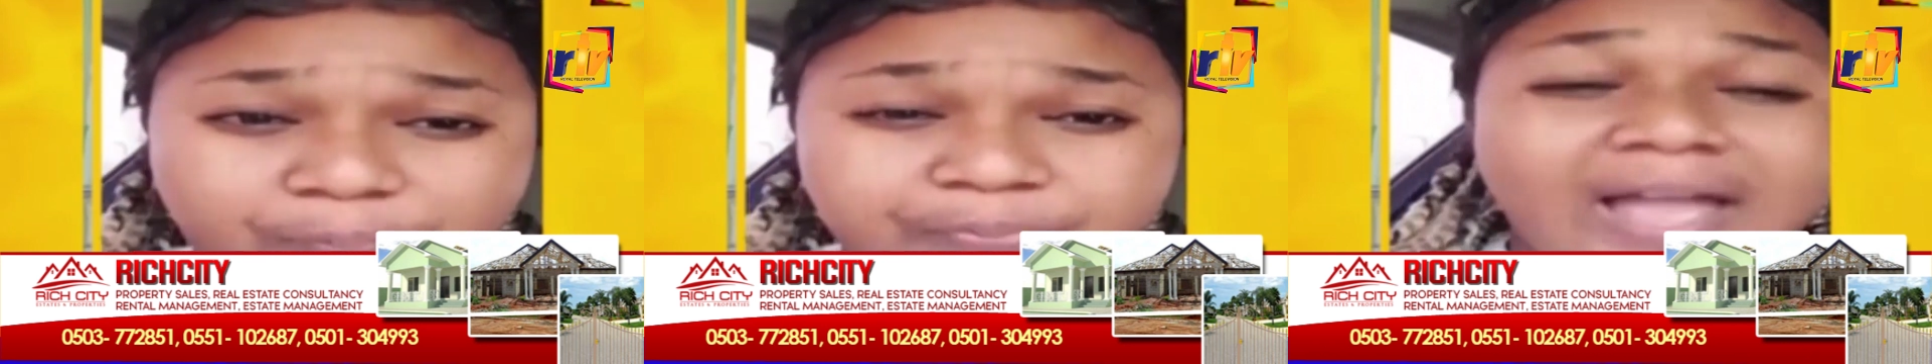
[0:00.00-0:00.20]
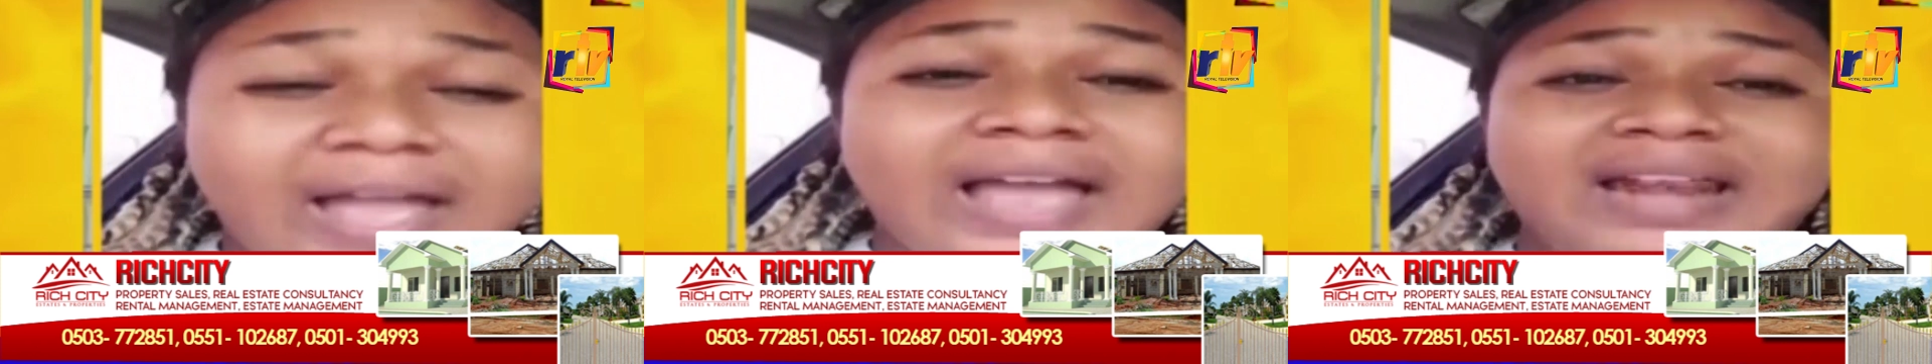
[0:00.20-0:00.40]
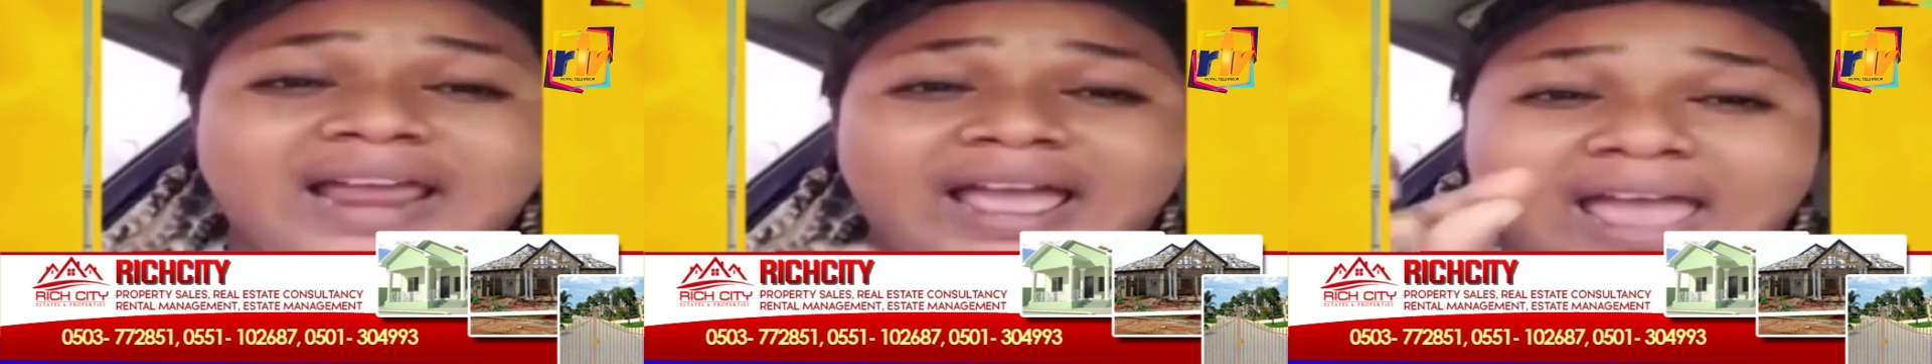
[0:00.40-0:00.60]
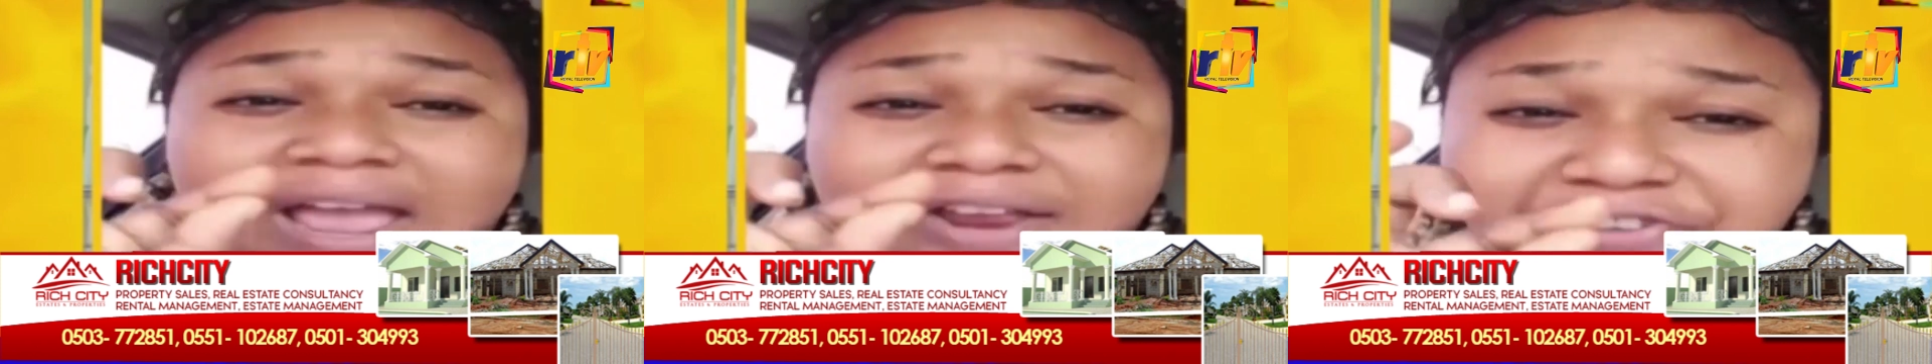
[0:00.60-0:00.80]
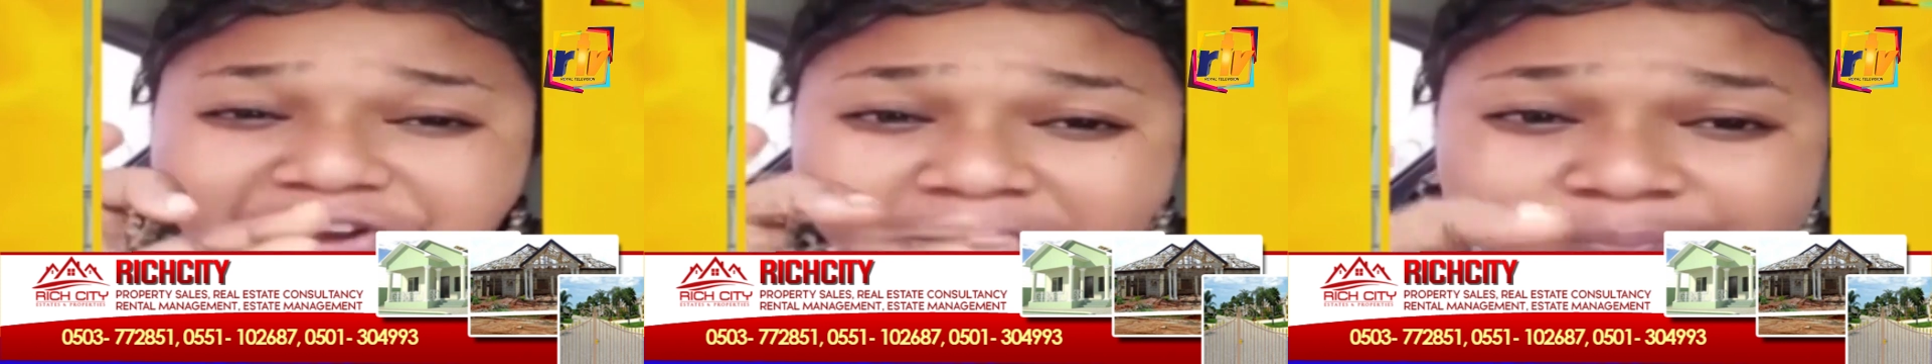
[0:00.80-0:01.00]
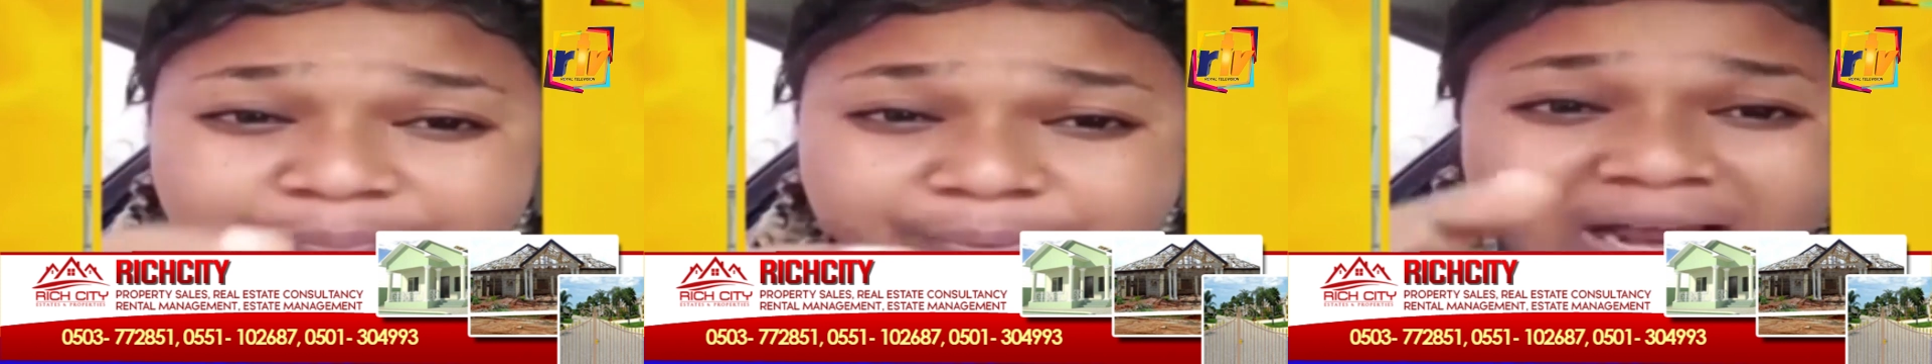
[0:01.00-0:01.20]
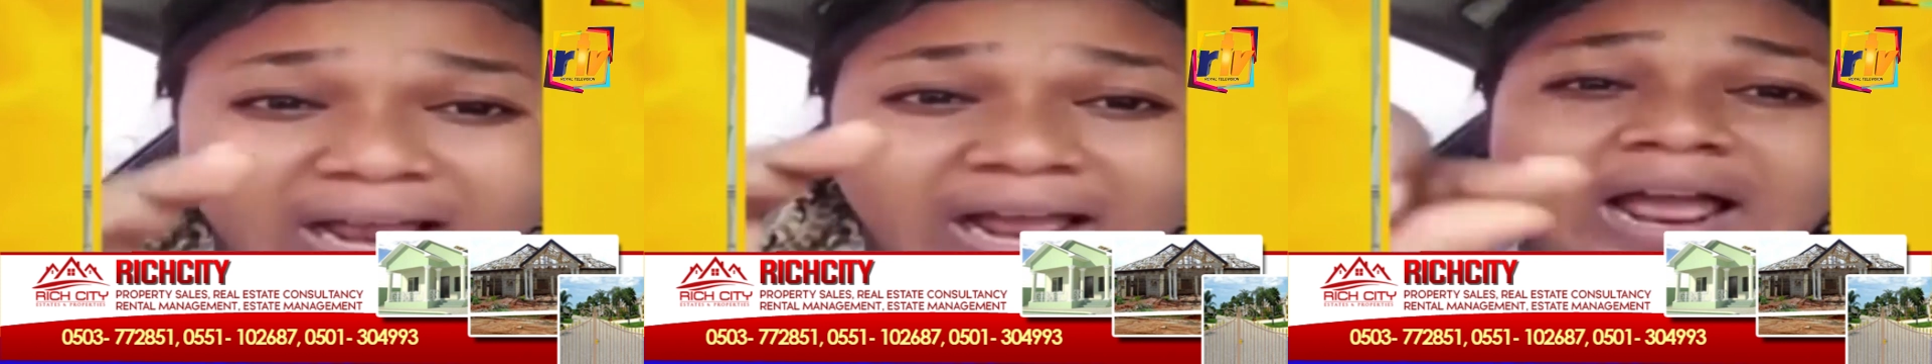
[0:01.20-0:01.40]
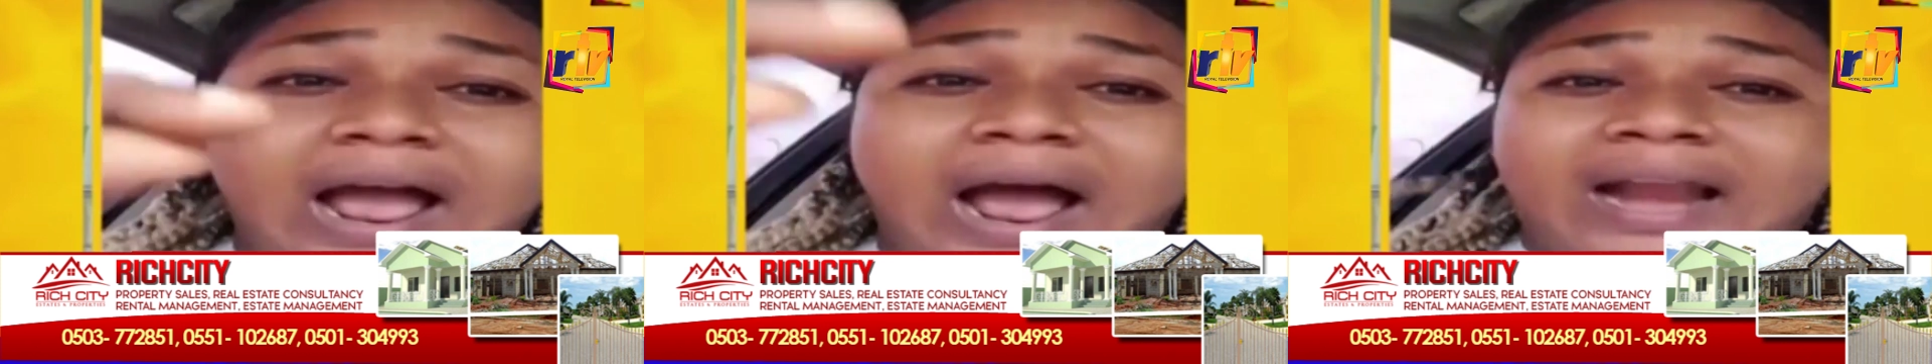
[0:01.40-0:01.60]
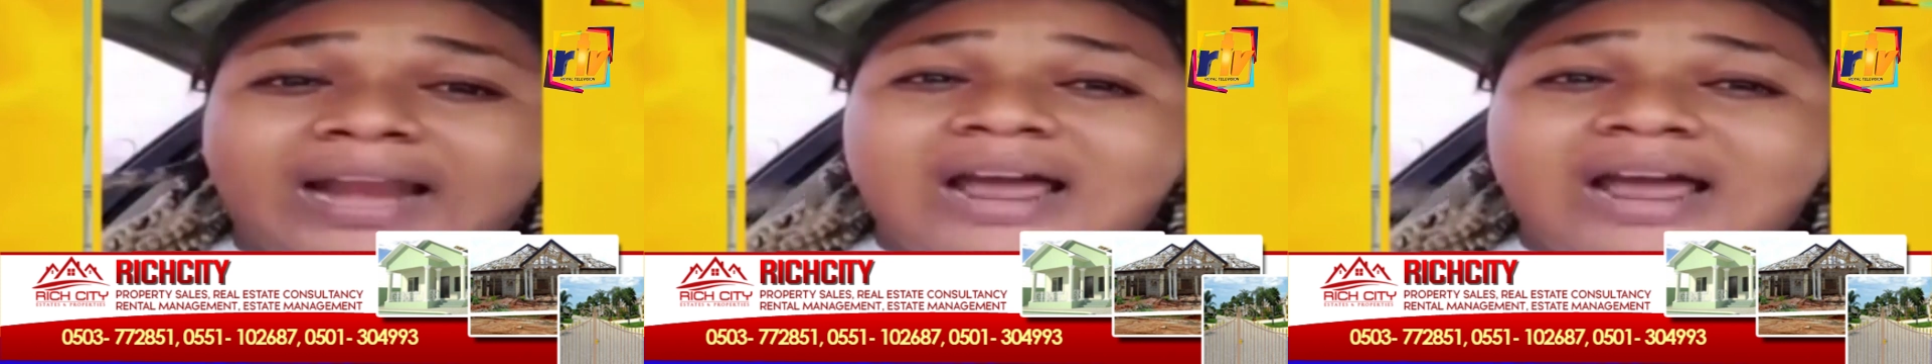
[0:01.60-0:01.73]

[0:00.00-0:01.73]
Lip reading: onu and na air tramp na